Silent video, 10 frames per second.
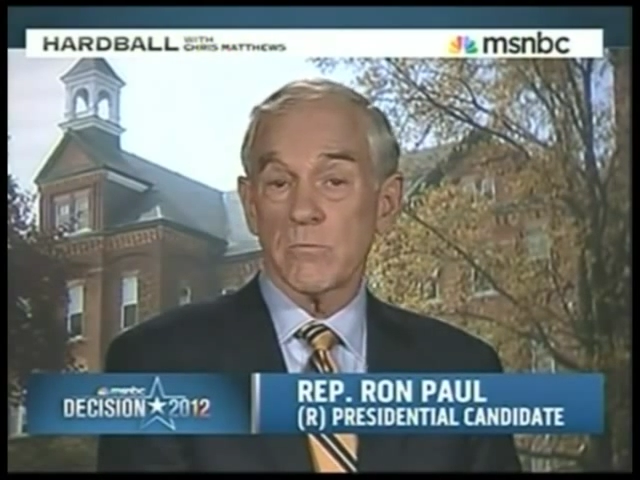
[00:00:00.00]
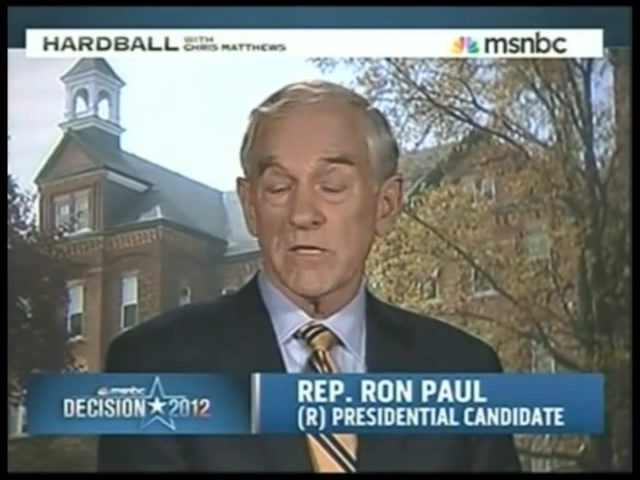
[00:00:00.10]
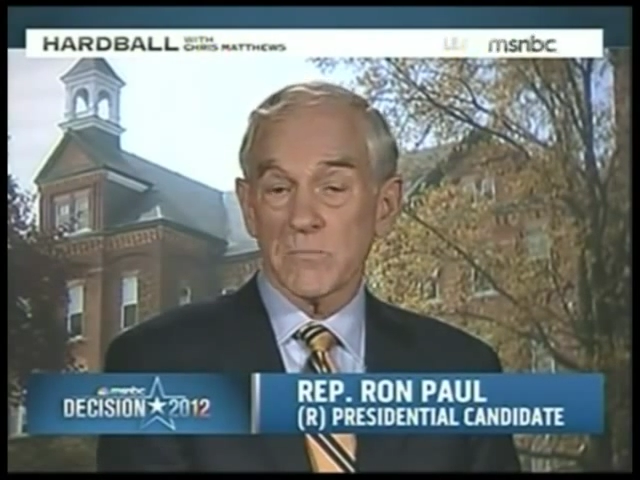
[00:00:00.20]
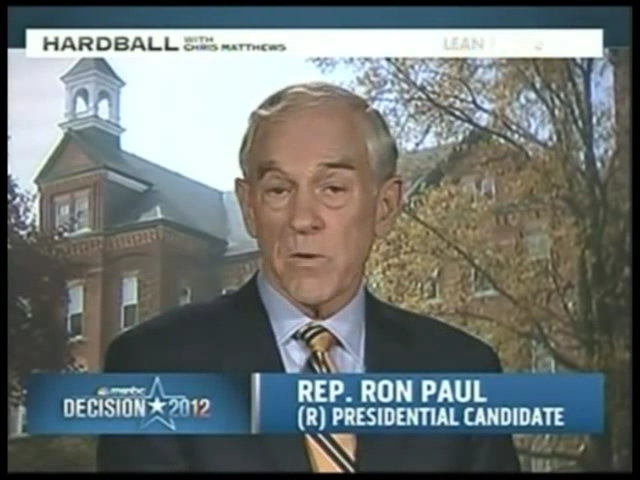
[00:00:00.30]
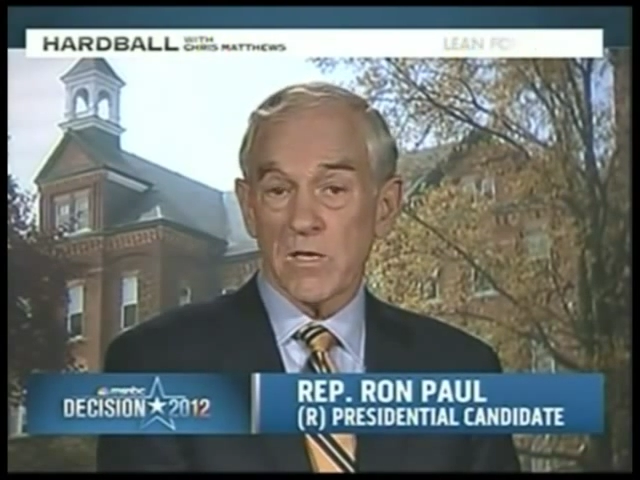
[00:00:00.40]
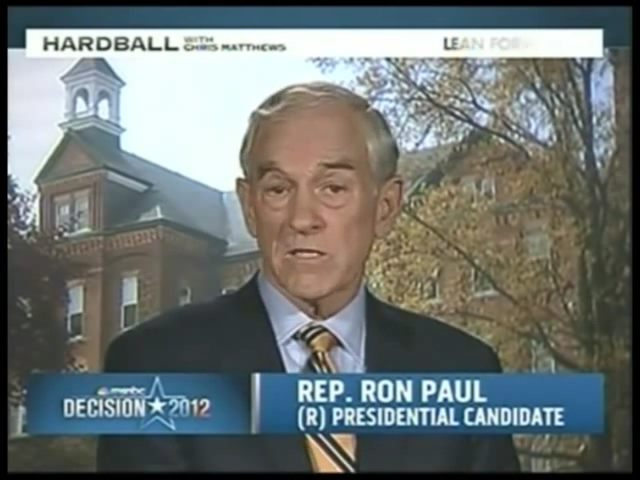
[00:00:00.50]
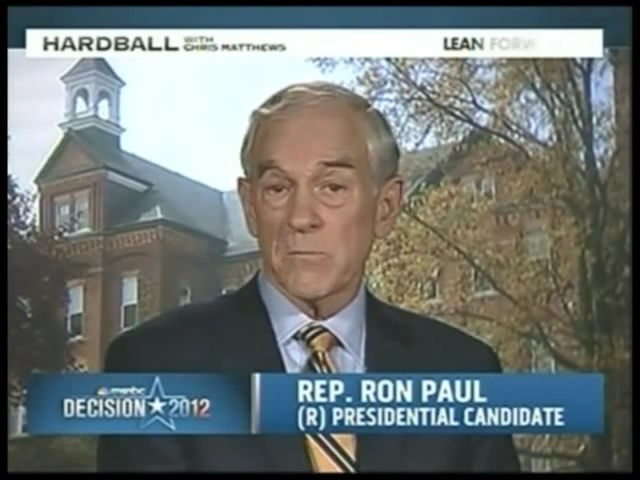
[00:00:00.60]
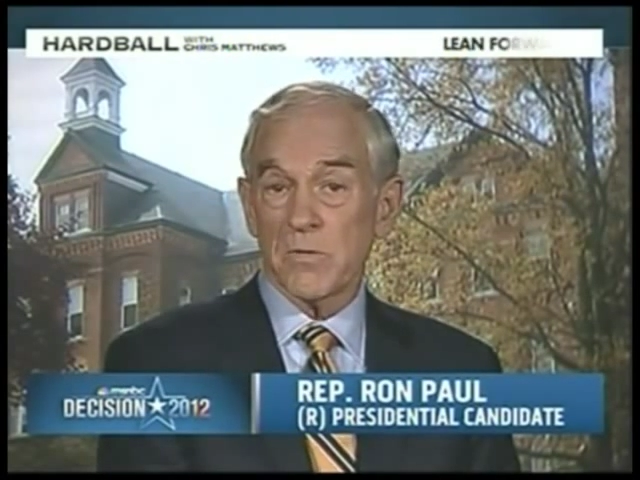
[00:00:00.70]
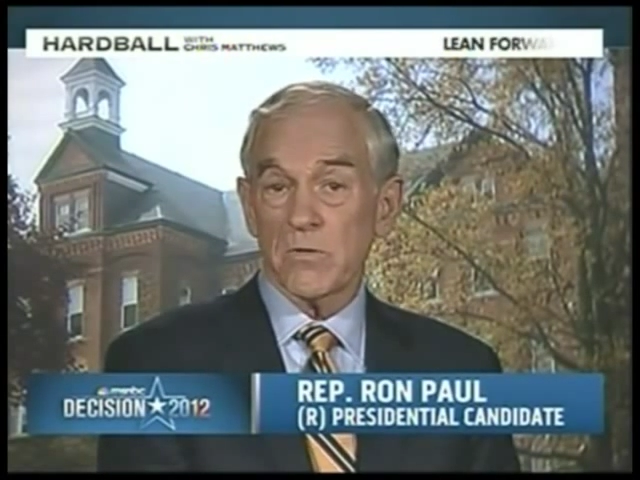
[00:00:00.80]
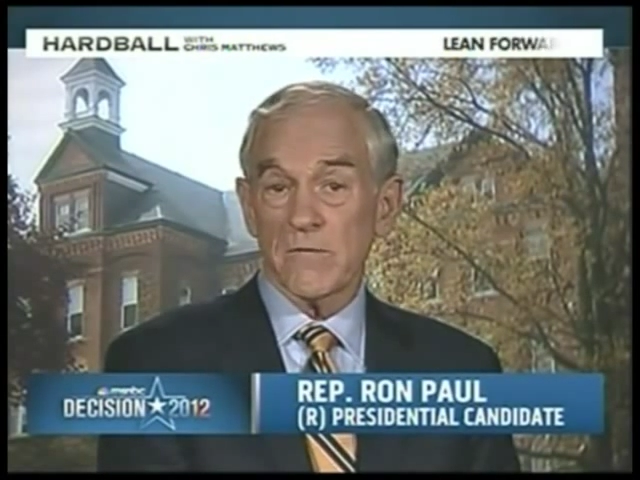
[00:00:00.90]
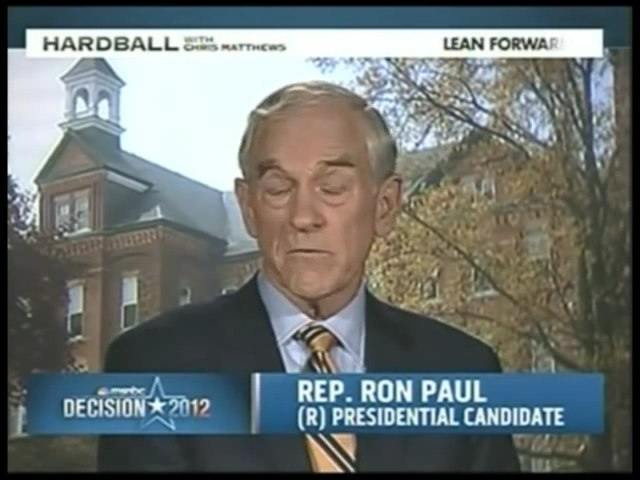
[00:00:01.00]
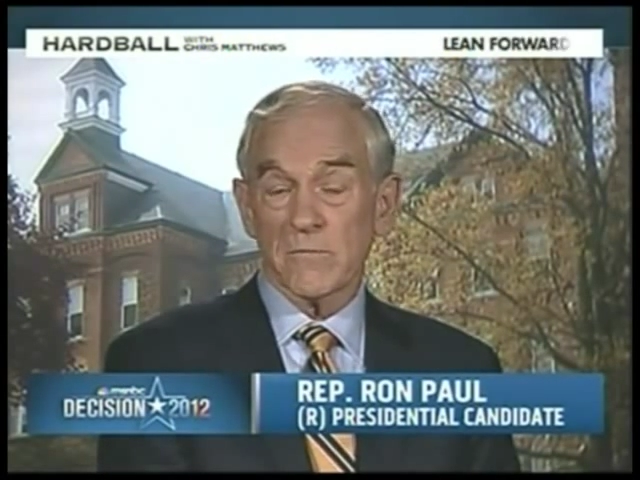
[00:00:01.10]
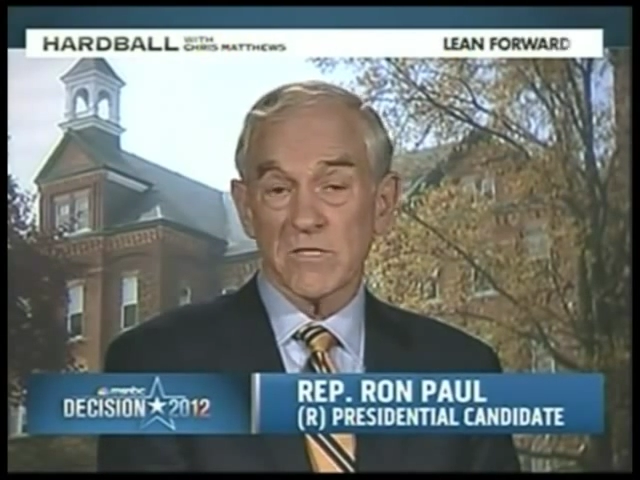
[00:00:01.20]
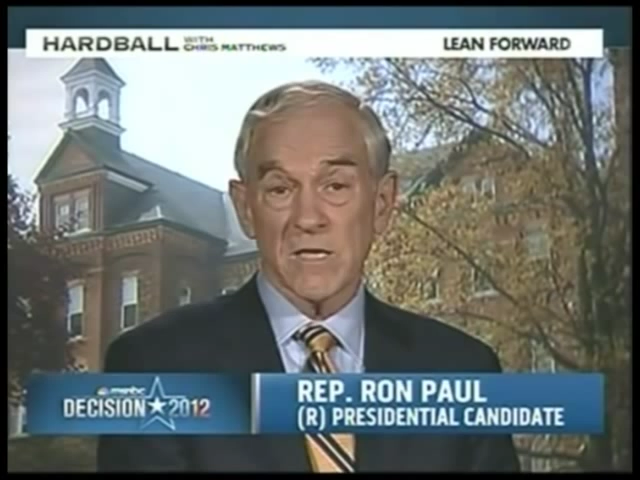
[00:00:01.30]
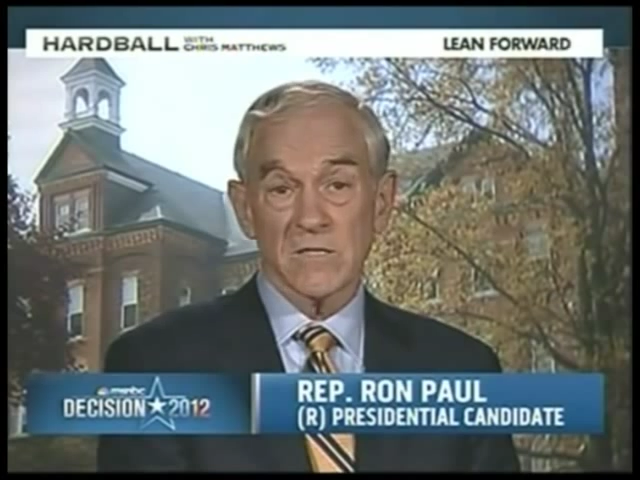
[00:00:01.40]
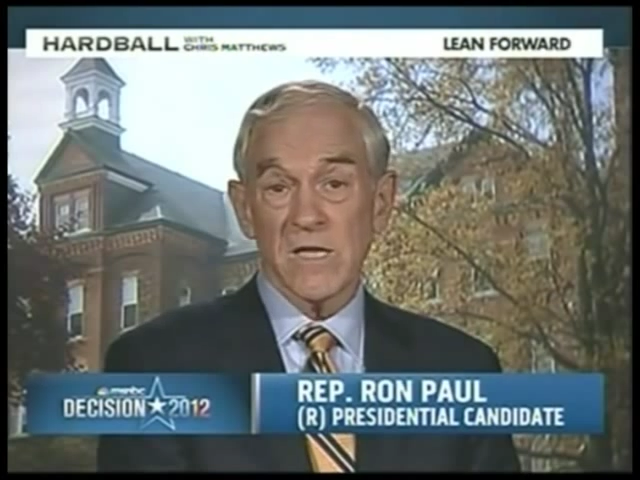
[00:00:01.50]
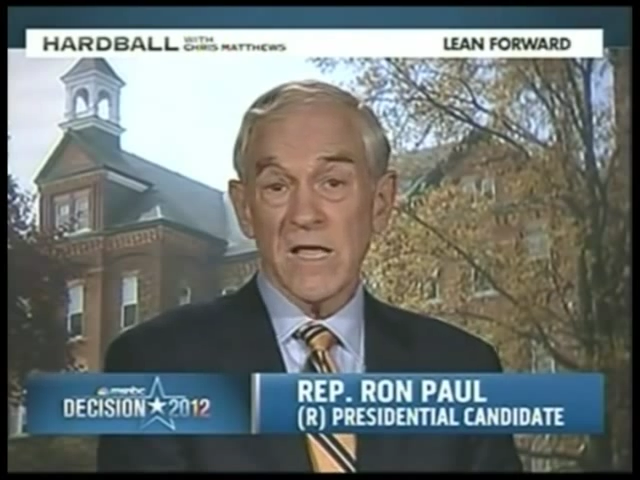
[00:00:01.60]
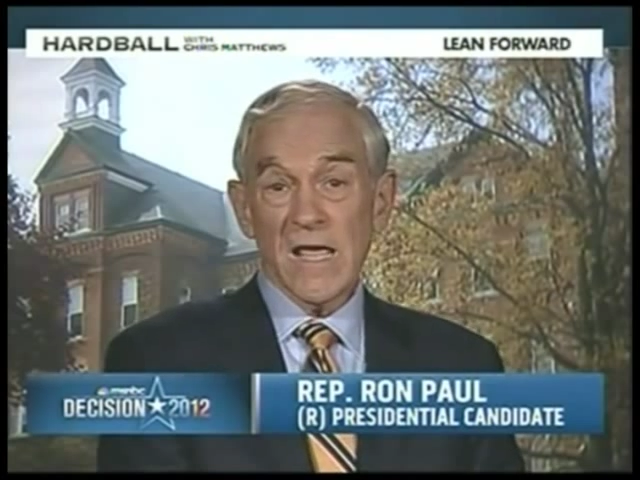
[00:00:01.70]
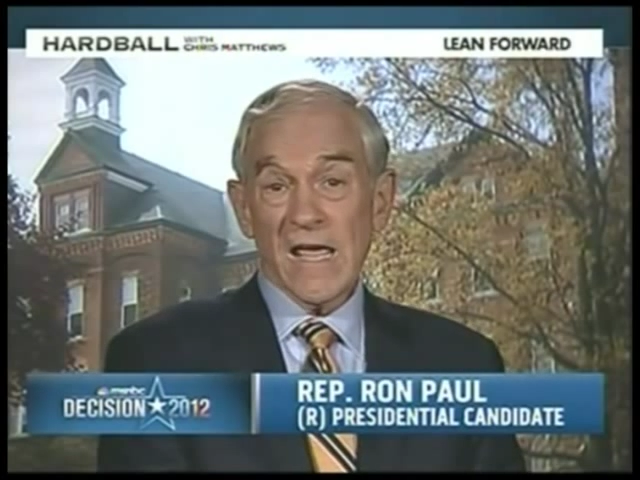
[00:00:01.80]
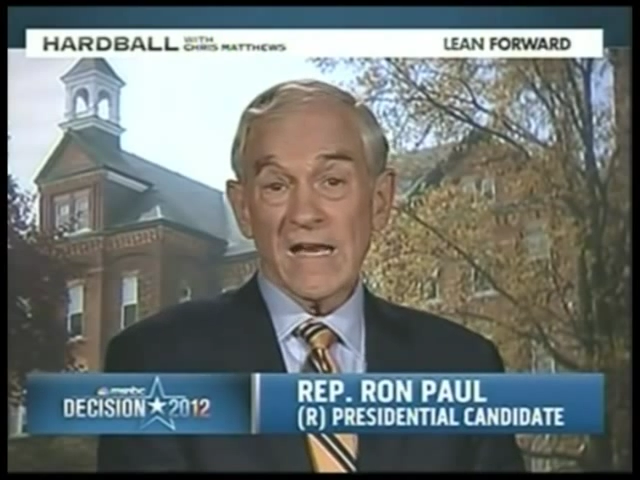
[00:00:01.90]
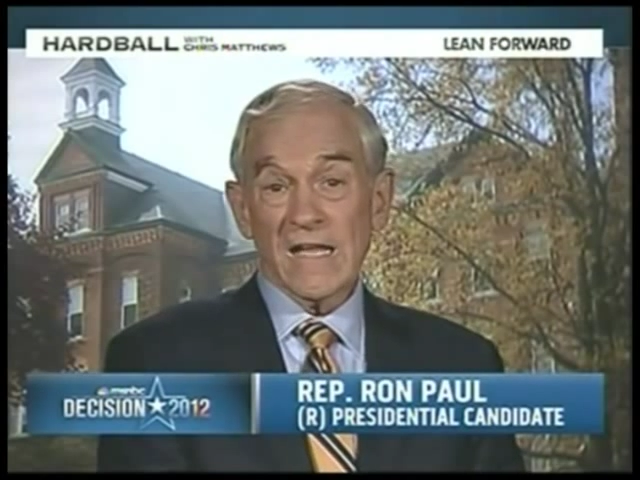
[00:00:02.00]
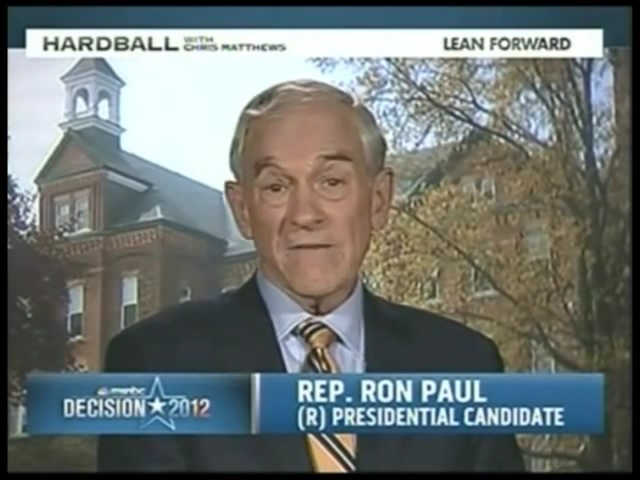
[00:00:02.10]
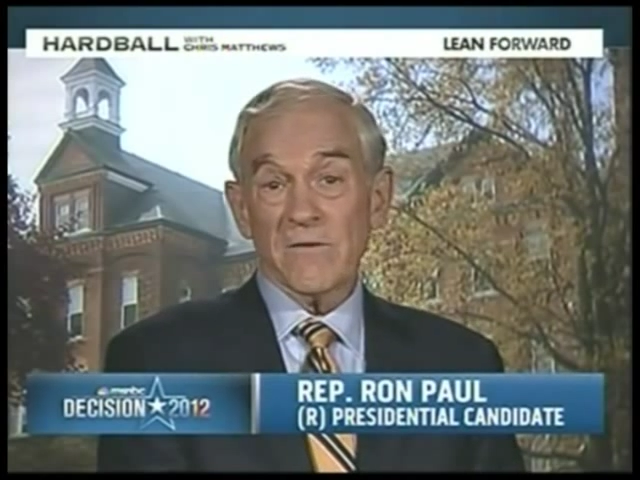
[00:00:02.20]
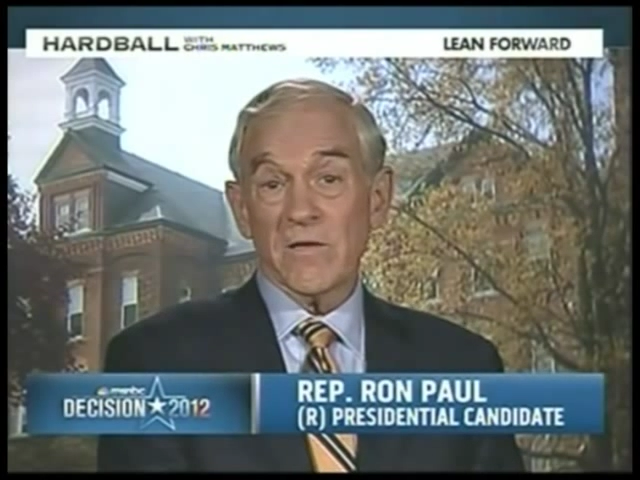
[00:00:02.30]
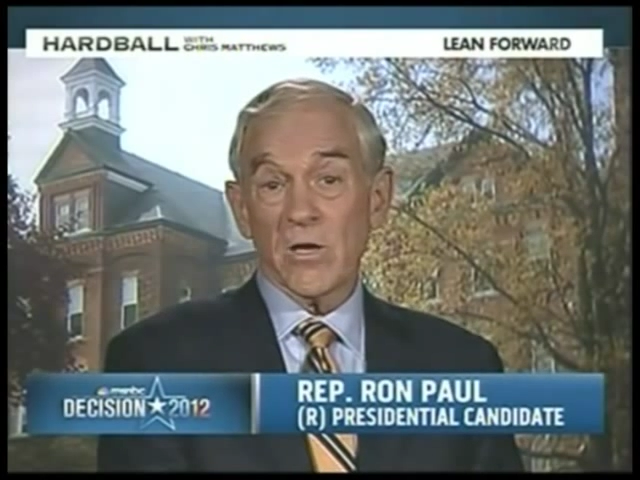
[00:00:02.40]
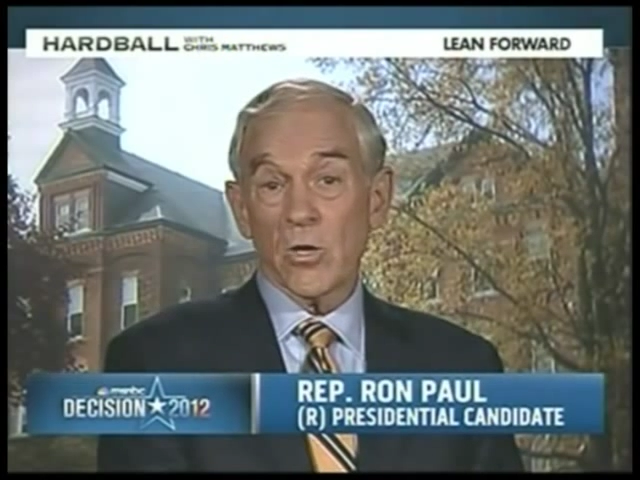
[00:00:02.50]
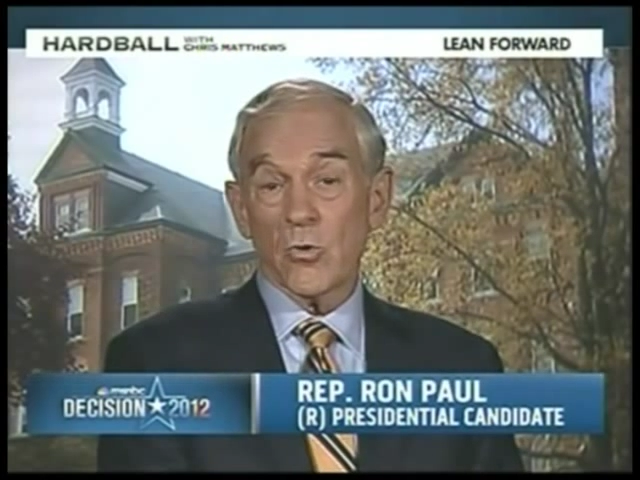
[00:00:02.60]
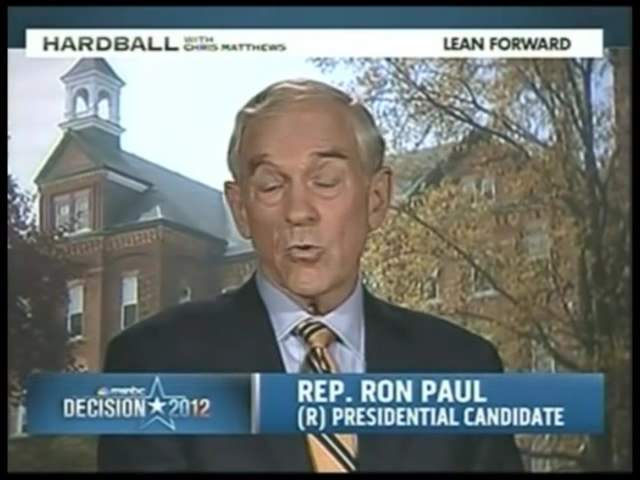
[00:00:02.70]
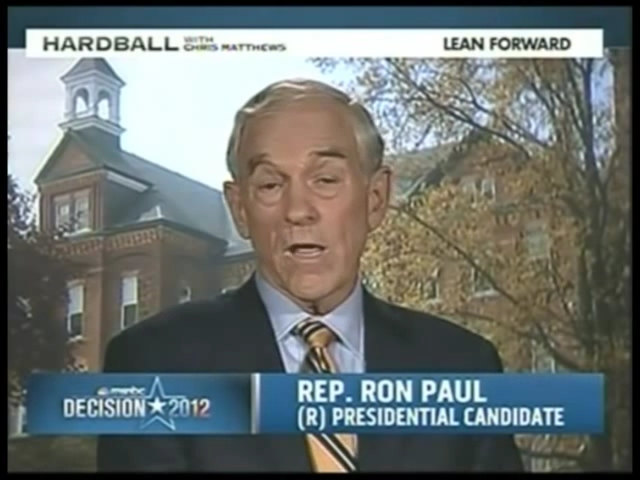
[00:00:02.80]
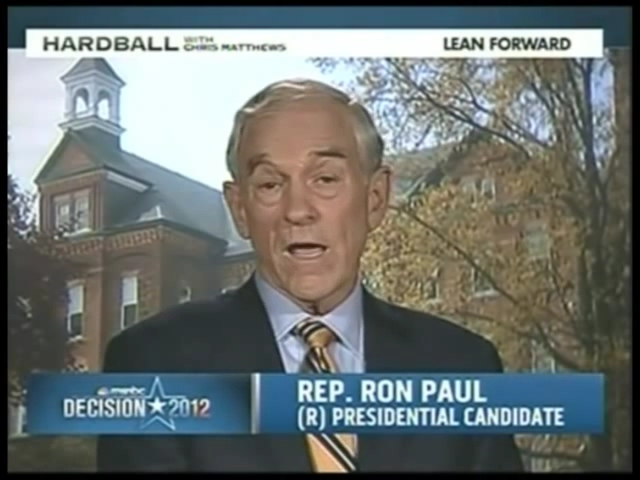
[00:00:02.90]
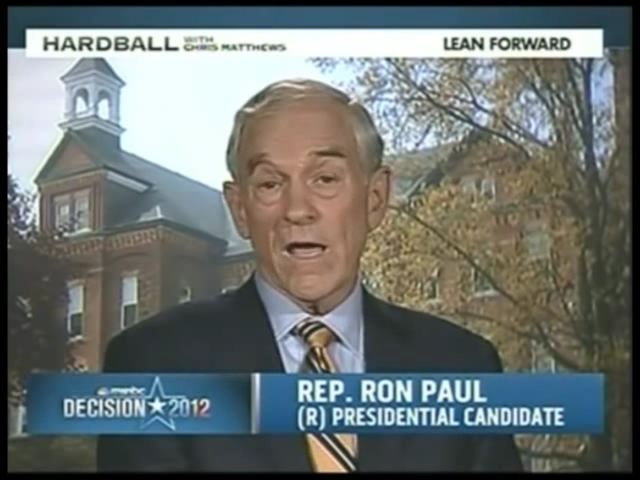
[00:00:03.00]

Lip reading: responsibility for themselves. And even though